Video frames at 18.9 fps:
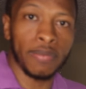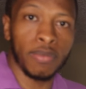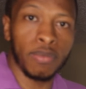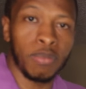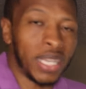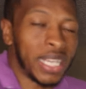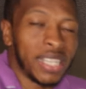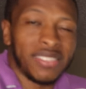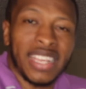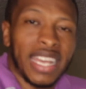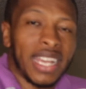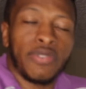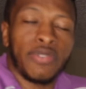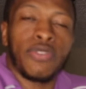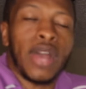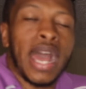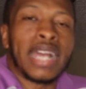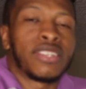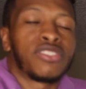Because
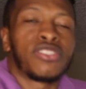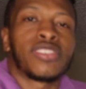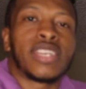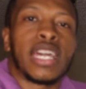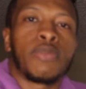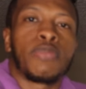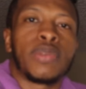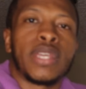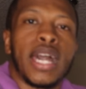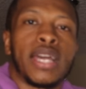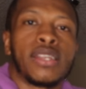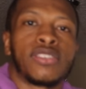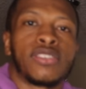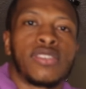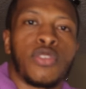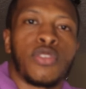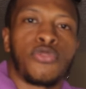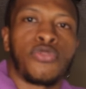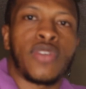I just got to be honest
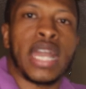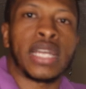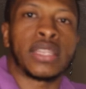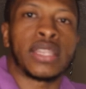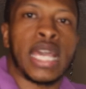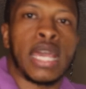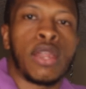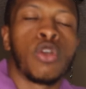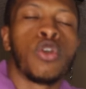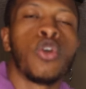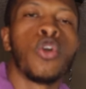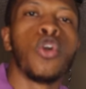in the fact that